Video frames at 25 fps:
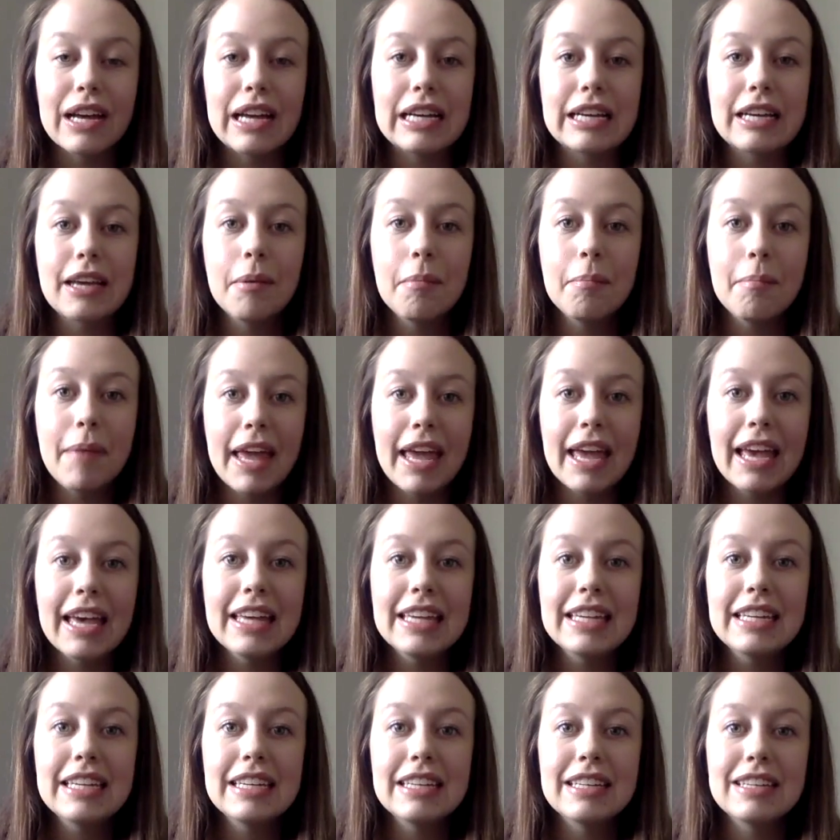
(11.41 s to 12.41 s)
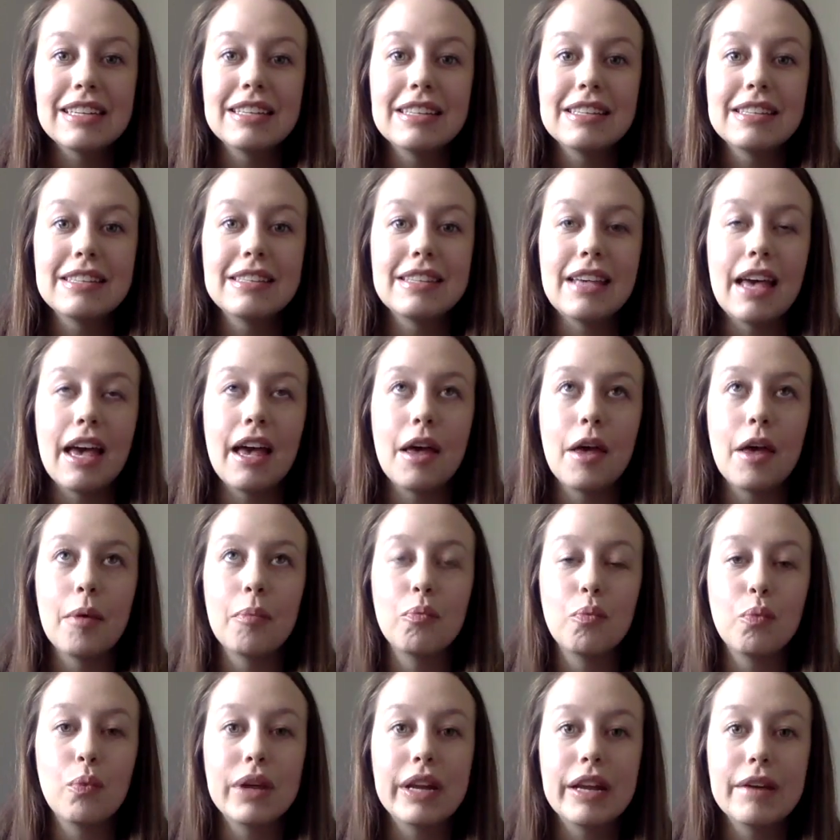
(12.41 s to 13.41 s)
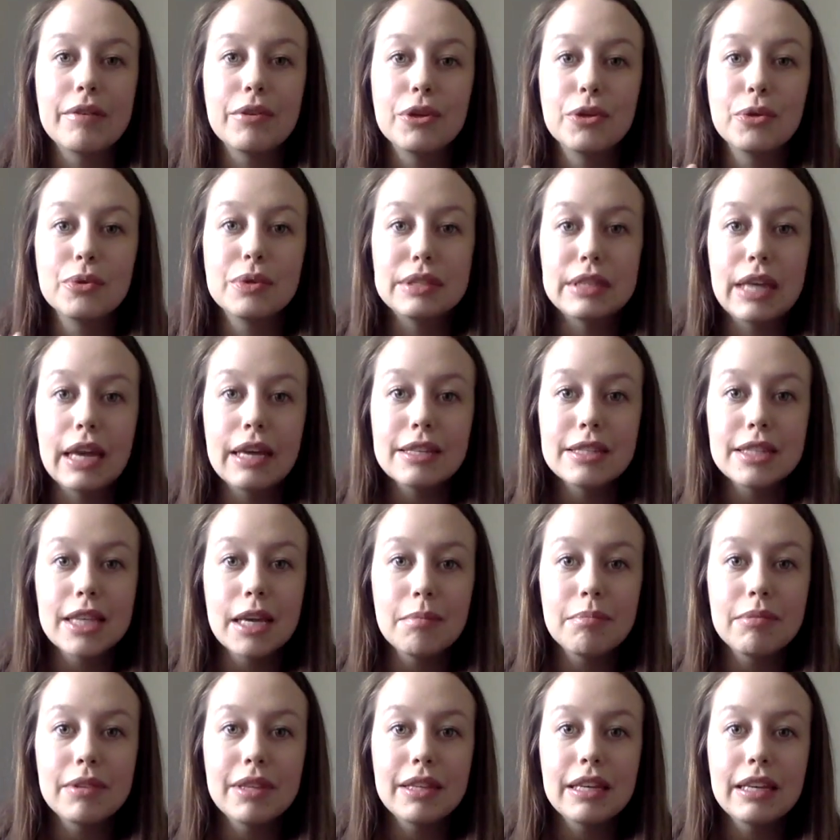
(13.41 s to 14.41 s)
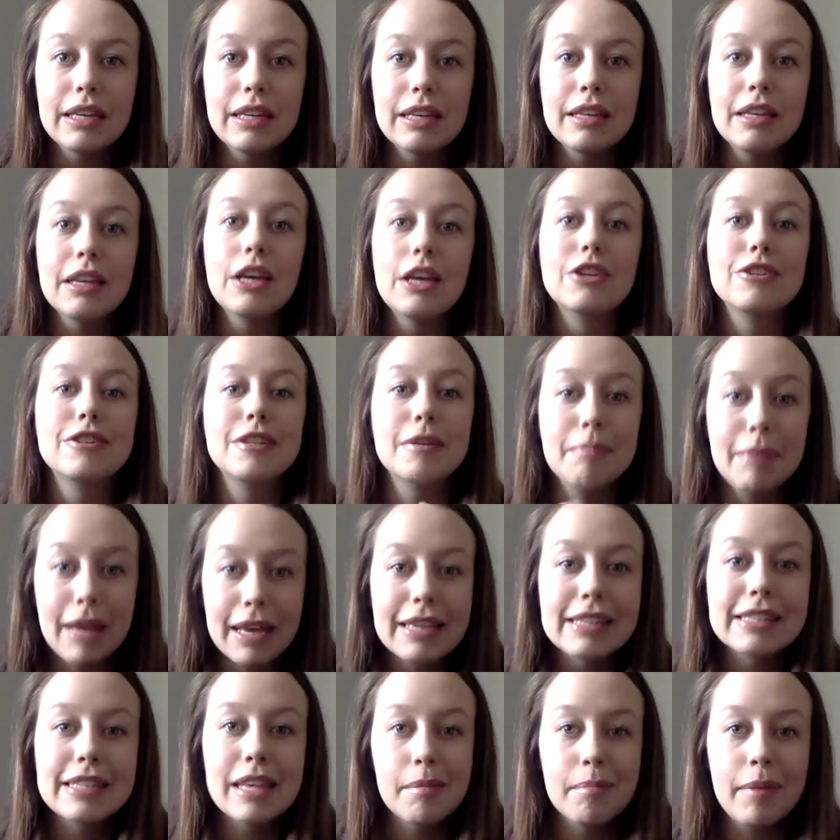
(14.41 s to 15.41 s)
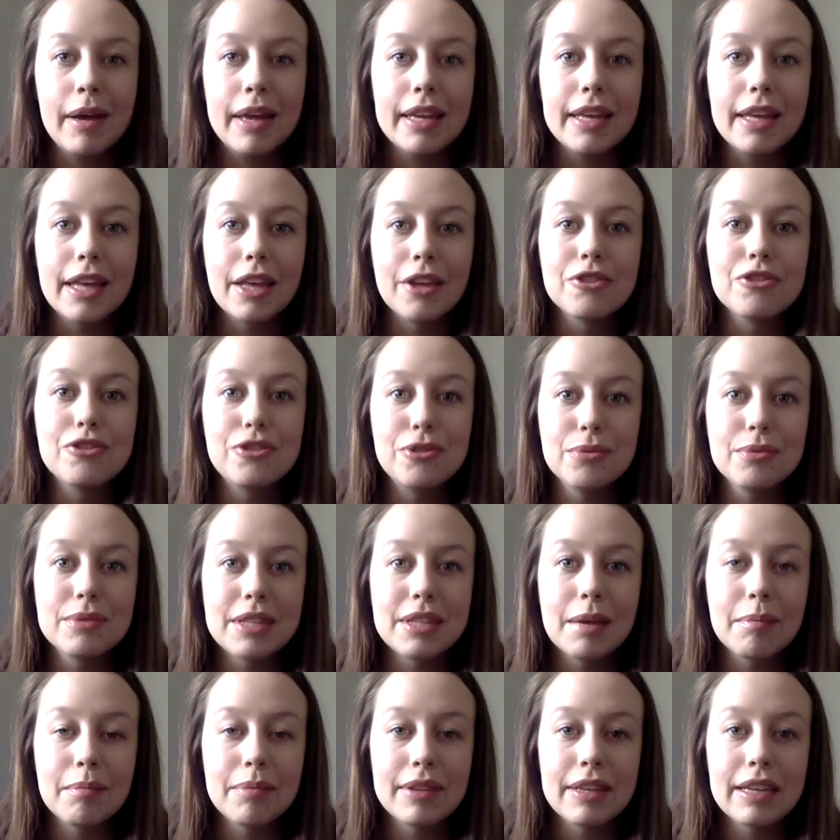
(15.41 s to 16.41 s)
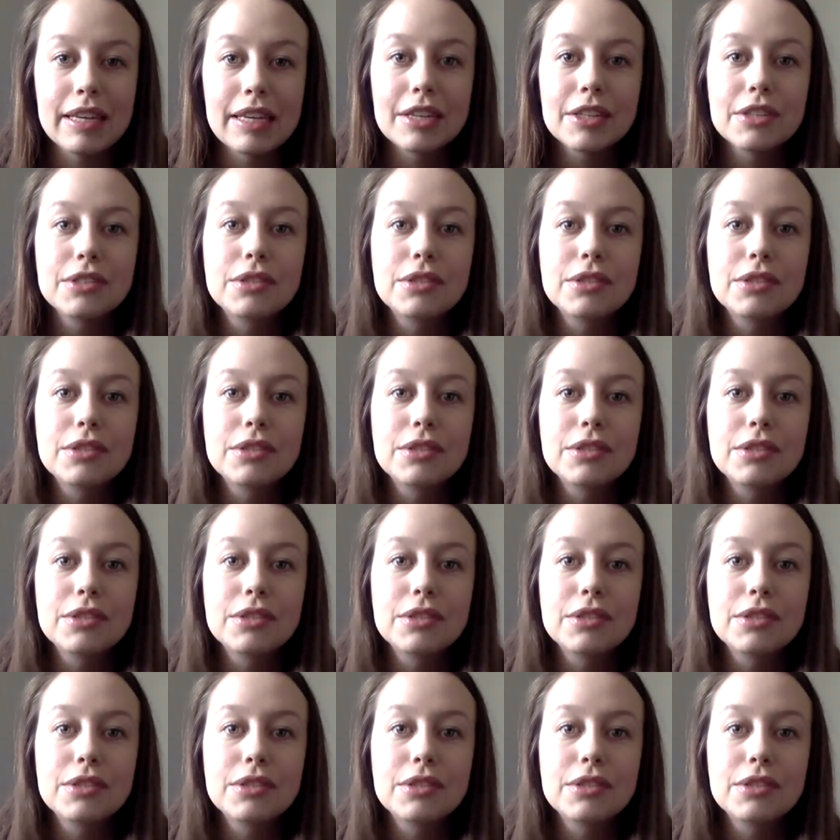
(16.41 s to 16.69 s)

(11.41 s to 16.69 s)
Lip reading: A command is whenever you say something to make somebody else do something.